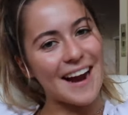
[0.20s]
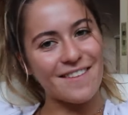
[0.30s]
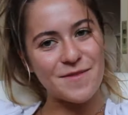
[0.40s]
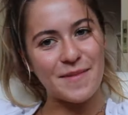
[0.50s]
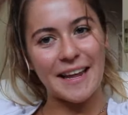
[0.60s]

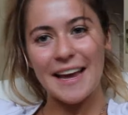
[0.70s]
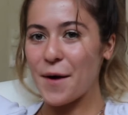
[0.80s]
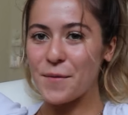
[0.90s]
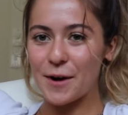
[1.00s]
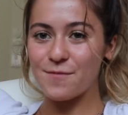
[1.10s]
everybody,
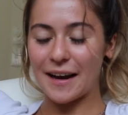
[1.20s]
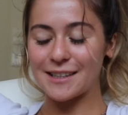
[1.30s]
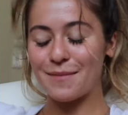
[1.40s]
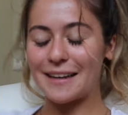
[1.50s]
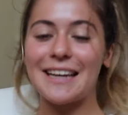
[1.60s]
welcome back
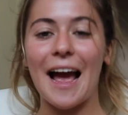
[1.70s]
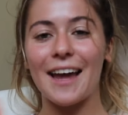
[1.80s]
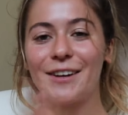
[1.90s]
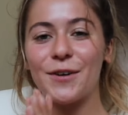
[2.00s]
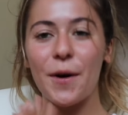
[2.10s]
to my
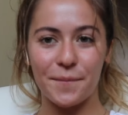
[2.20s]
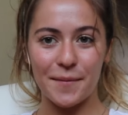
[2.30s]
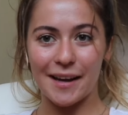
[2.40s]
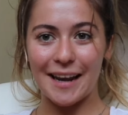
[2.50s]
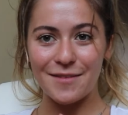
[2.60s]
channel.
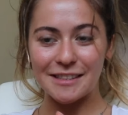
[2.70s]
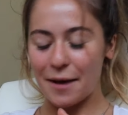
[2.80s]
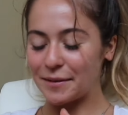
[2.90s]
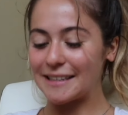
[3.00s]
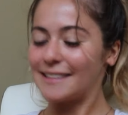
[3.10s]
My name is
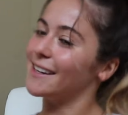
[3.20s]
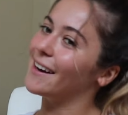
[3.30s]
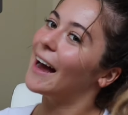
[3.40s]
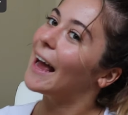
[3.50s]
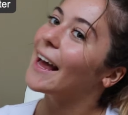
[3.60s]
Abby
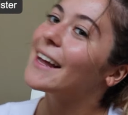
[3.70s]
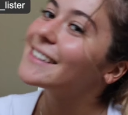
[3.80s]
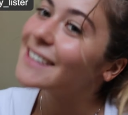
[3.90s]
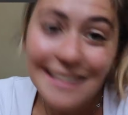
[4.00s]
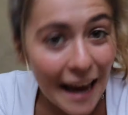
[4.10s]
Lister and
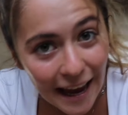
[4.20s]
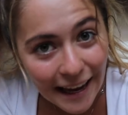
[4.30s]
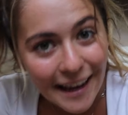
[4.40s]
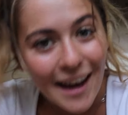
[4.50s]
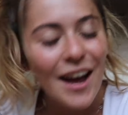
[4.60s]

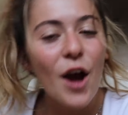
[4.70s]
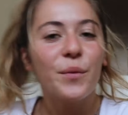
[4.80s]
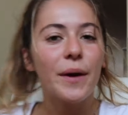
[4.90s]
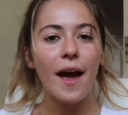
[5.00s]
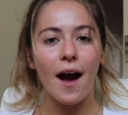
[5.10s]
today
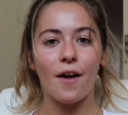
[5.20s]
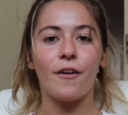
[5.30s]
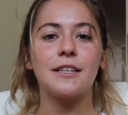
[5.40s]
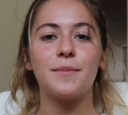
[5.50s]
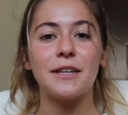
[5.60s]
we are
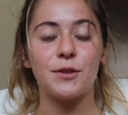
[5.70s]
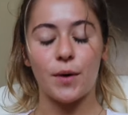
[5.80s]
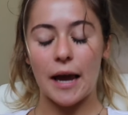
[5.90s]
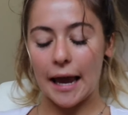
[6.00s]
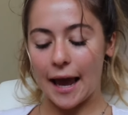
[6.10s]
going to be
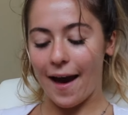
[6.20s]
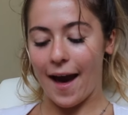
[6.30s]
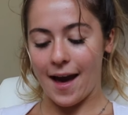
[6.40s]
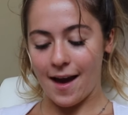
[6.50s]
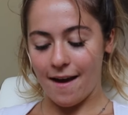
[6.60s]
doing
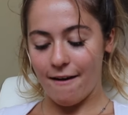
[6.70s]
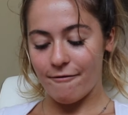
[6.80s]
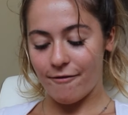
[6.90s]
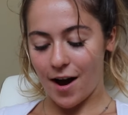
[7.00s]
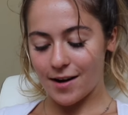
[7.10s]
a
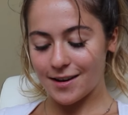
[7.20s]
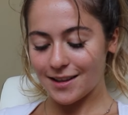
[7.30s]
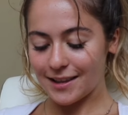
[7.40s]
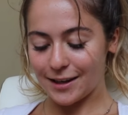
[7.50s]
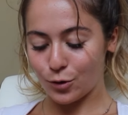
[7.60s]
fun
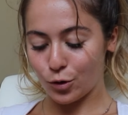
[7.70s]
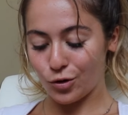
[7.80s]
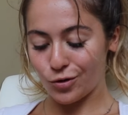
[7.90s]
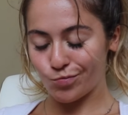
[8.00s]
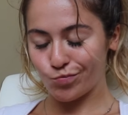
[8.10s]

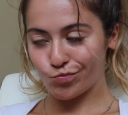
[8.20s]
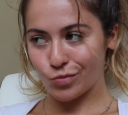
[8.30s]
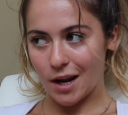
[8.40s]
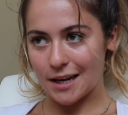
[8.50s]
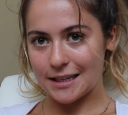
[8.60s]
little
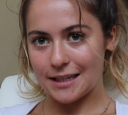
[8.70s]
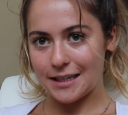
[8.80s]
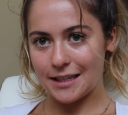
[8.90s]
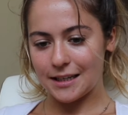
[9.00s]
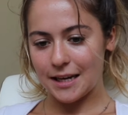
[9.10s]

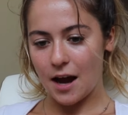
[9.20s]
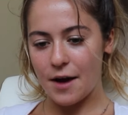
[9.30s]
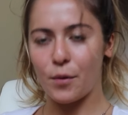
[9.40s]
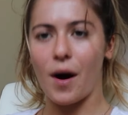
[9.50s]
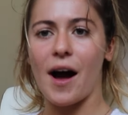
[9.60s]

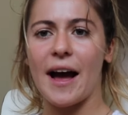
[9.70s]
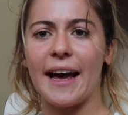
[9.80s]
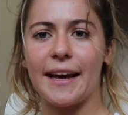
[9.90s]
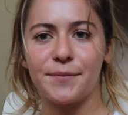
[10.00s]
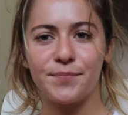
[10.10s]

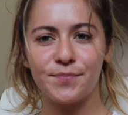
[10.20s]
DIY